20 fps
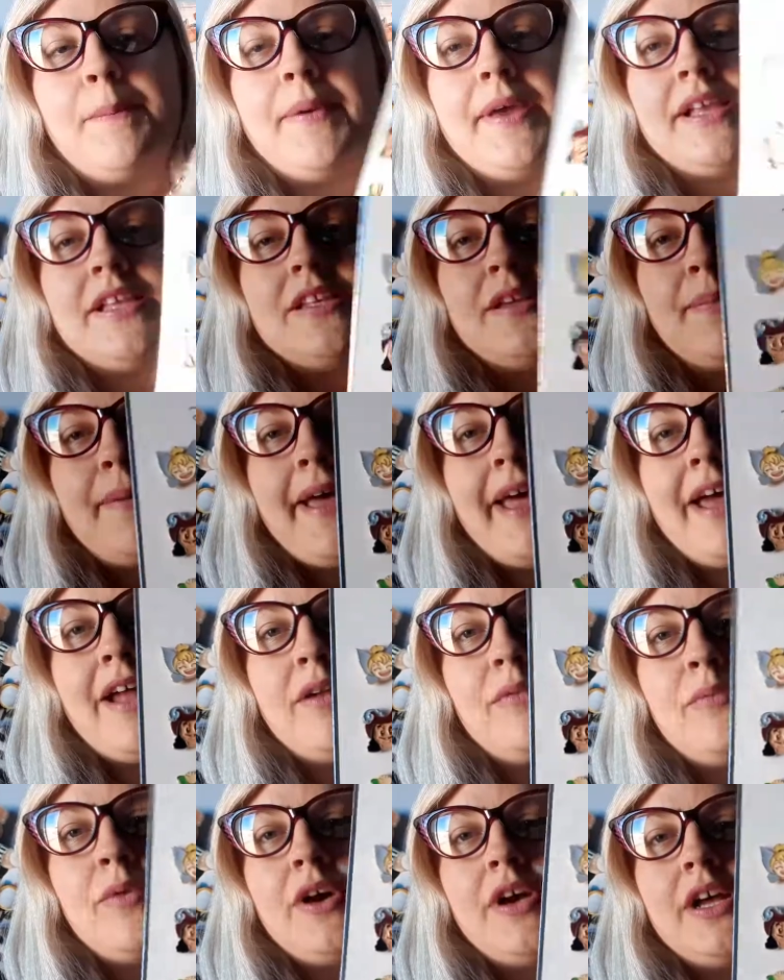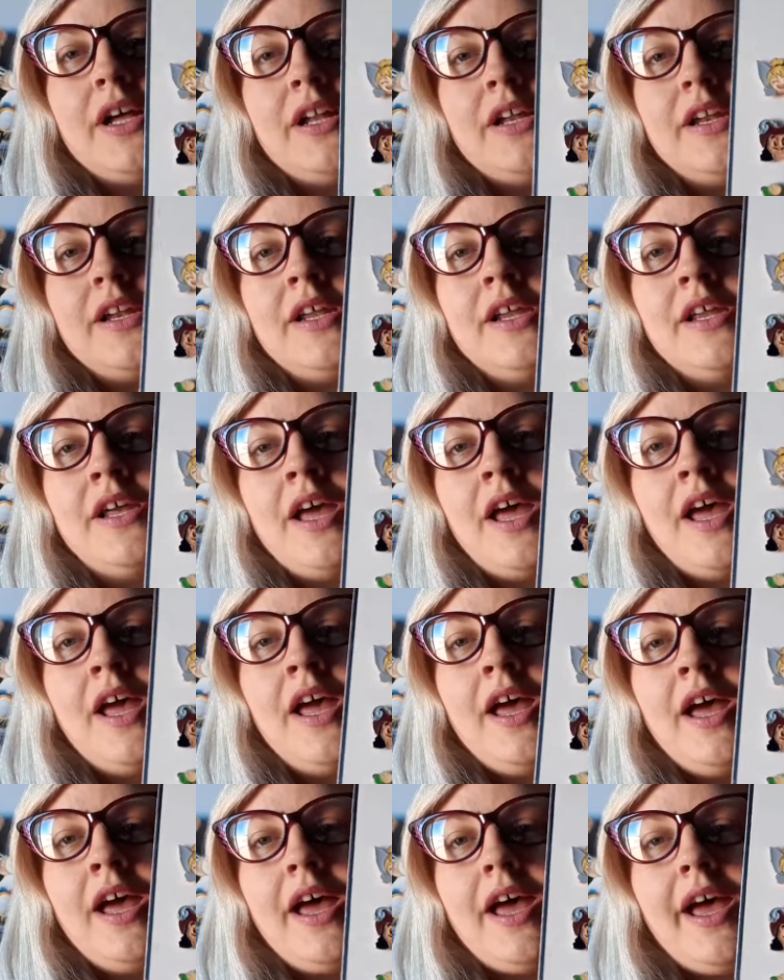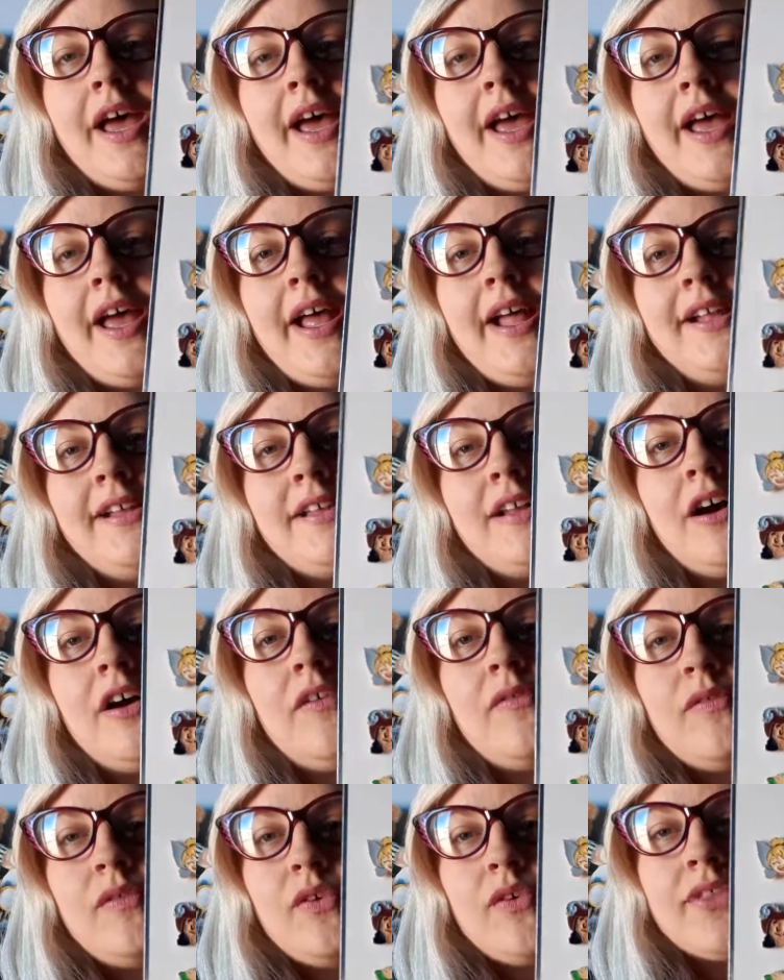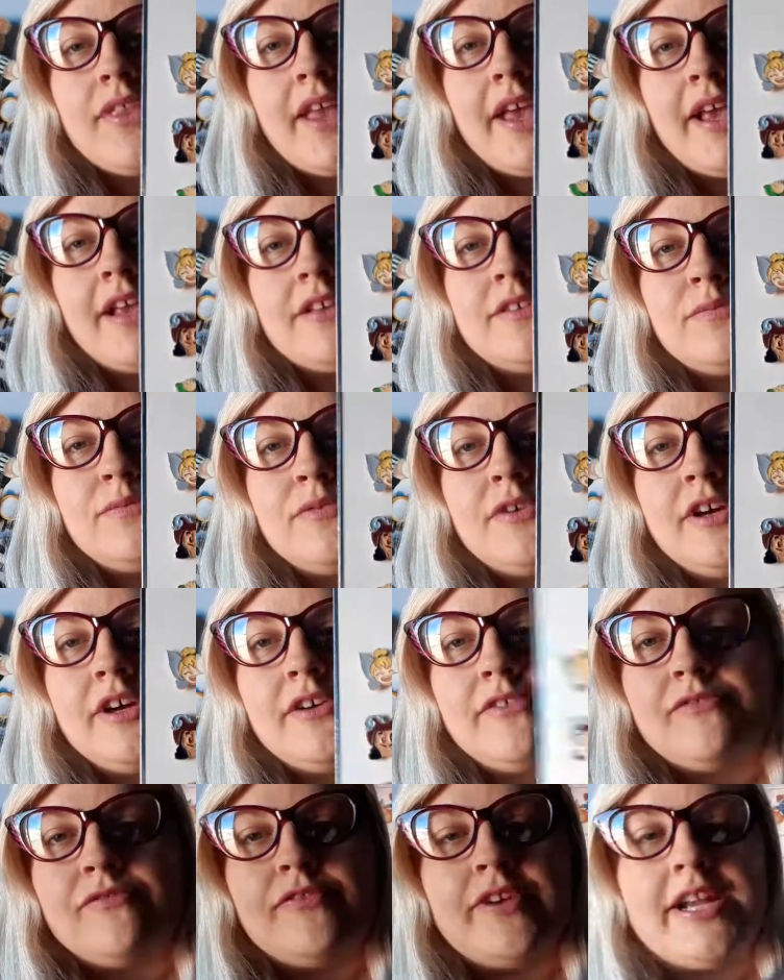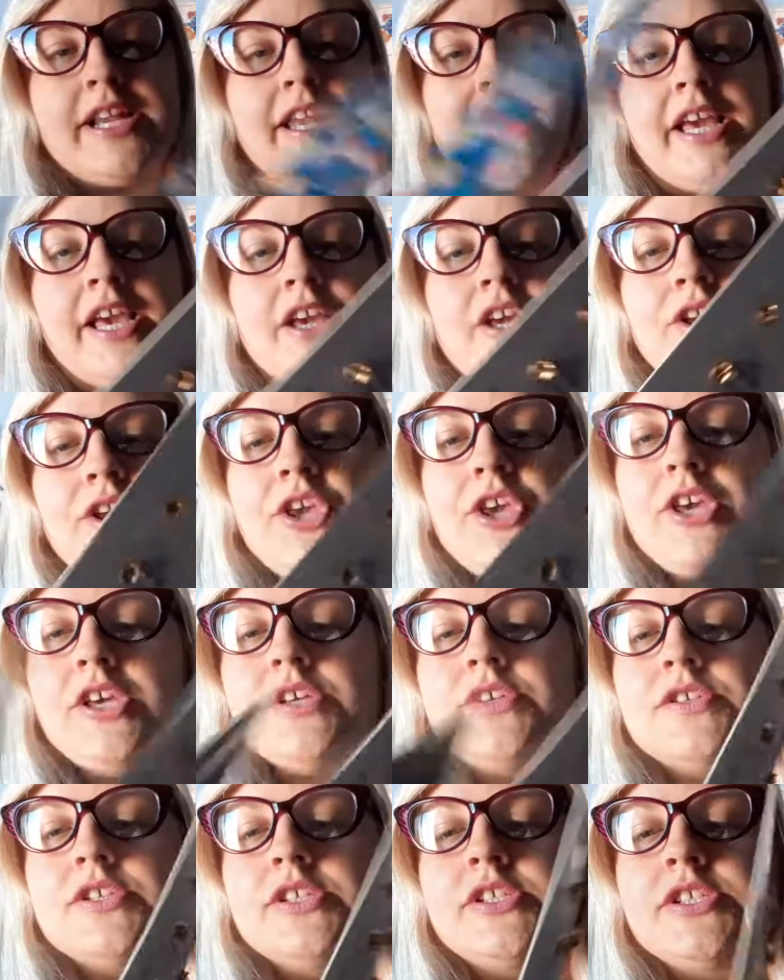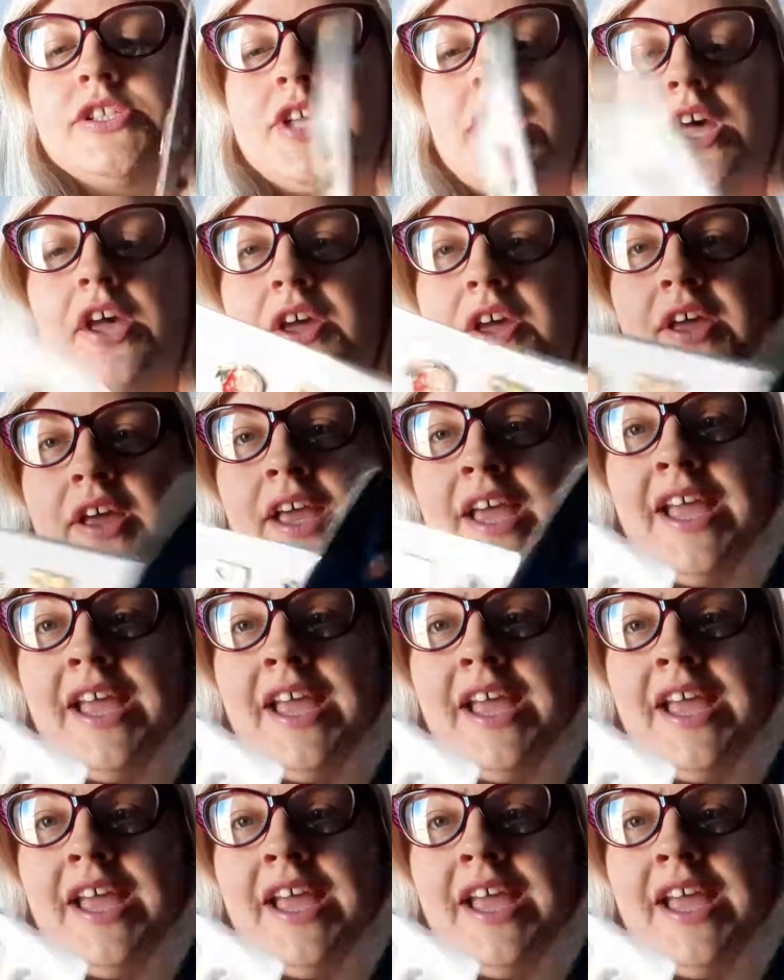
Peter Pan one, and I thought these were really cute. So